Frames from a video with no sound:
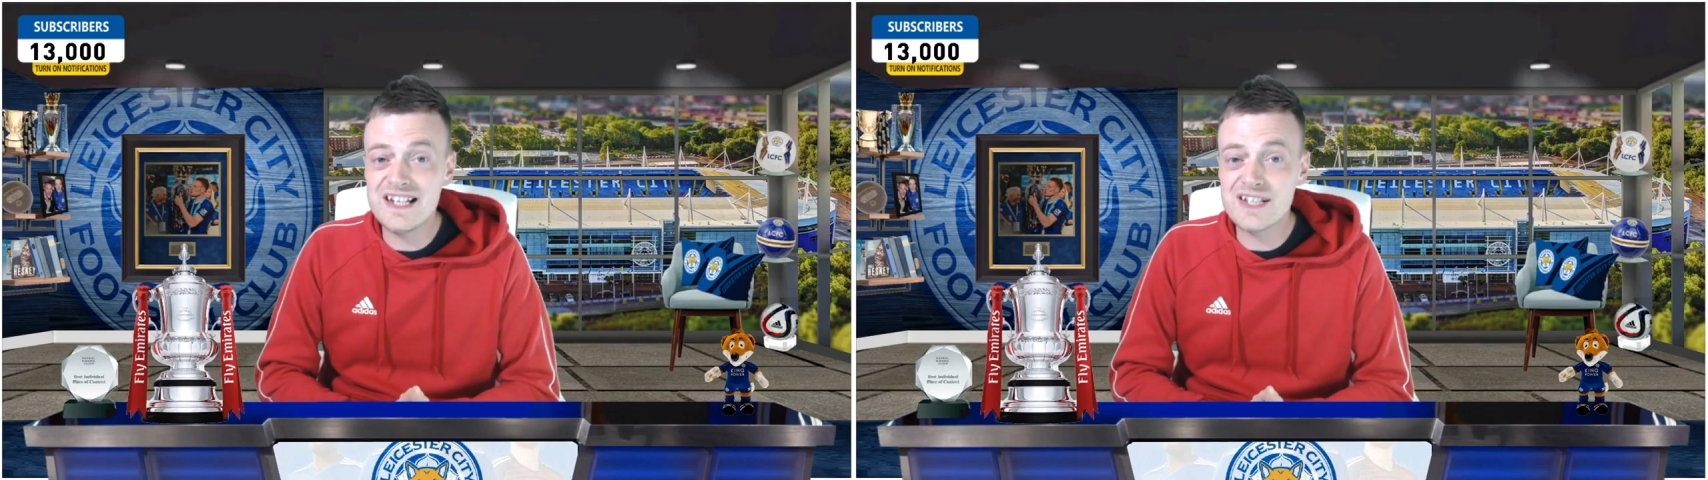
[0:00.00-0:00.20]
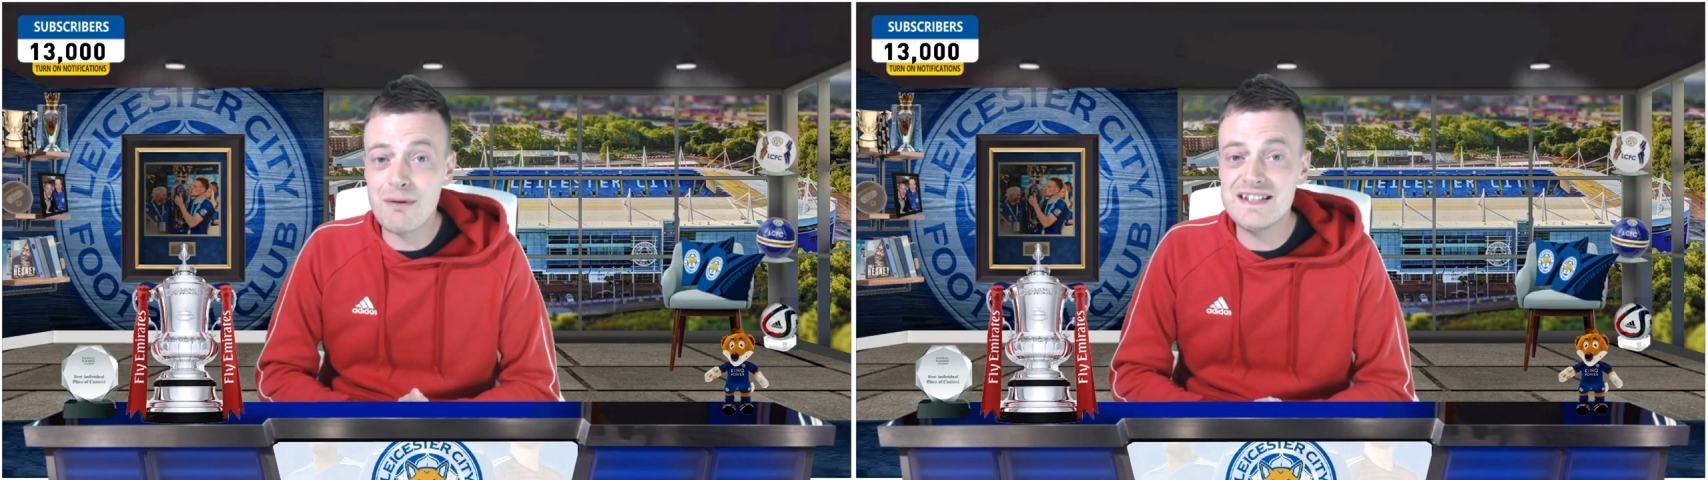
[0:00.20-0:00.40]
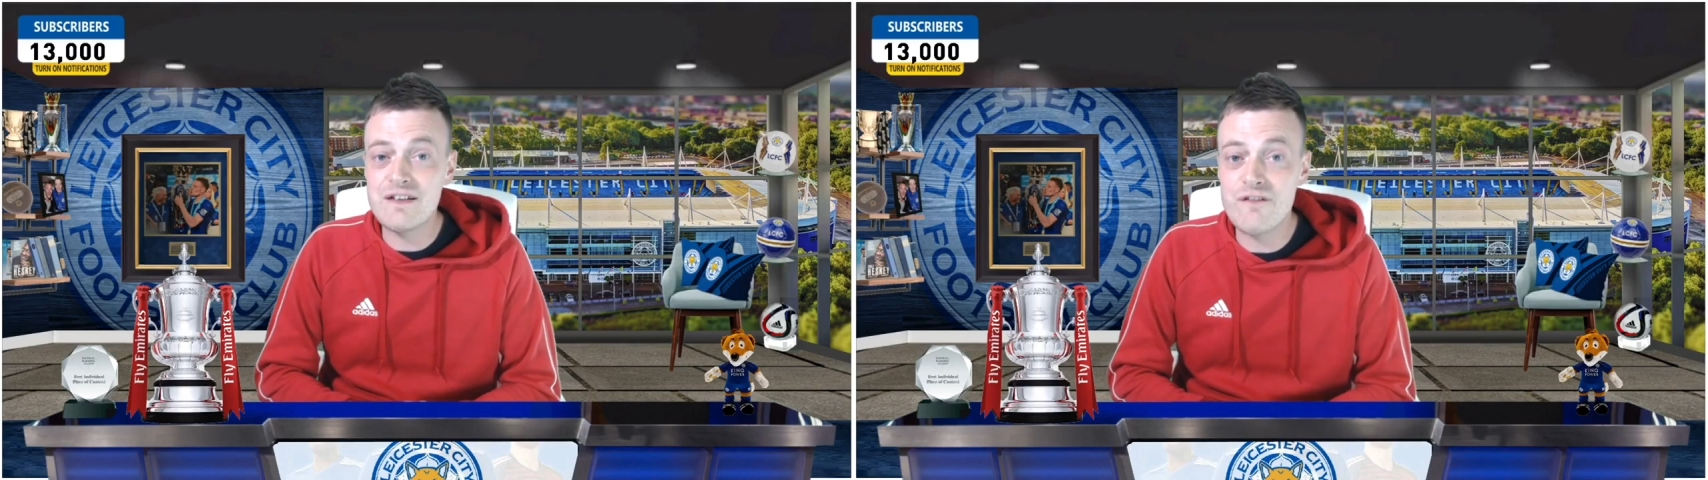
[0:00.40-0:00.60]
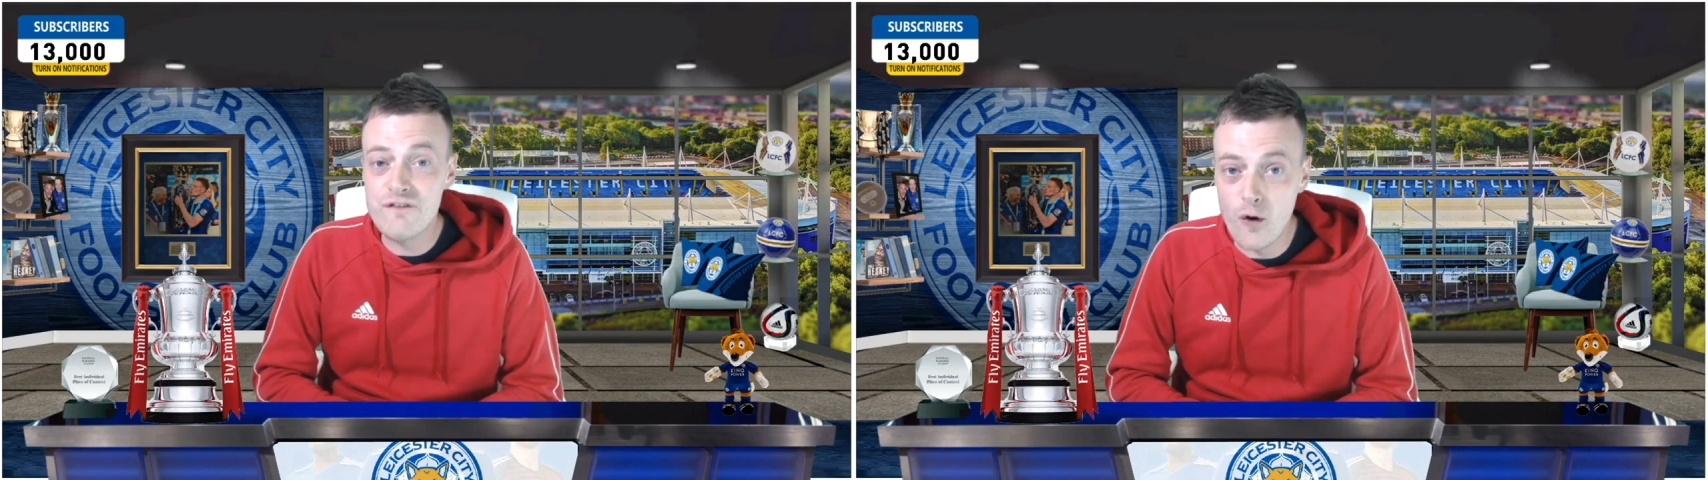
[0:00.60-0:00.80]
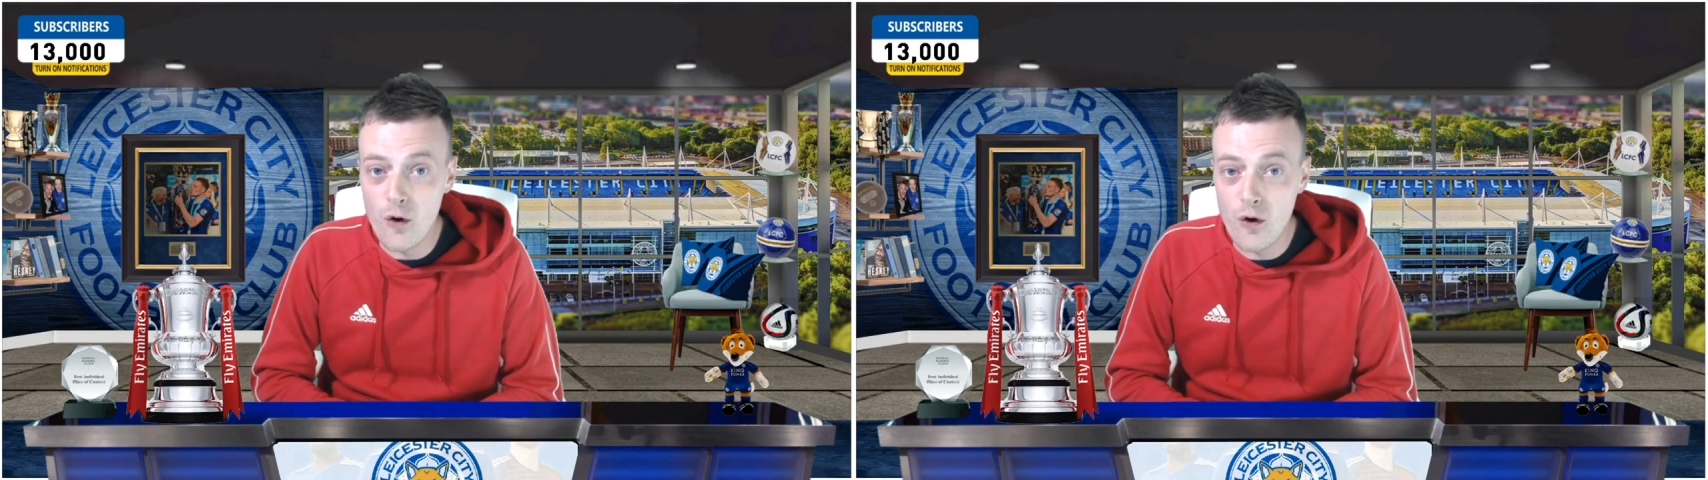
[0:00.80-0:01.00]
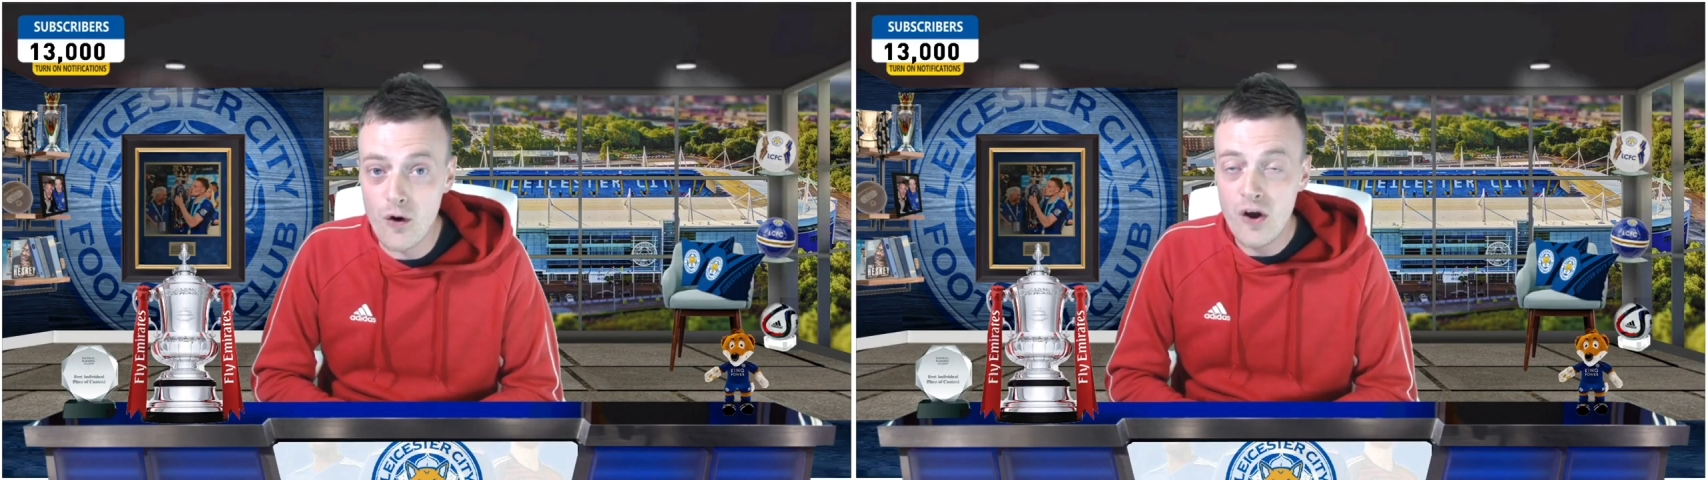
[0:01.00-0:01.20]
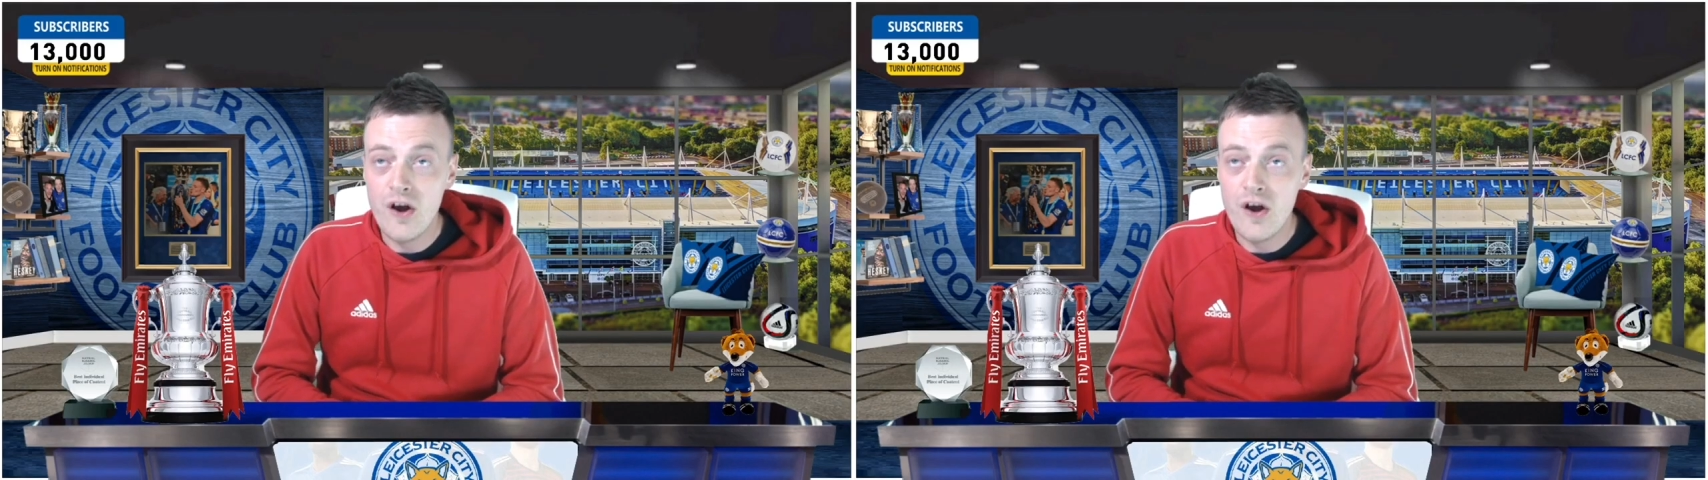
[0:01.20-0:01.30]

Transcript: twenty-four.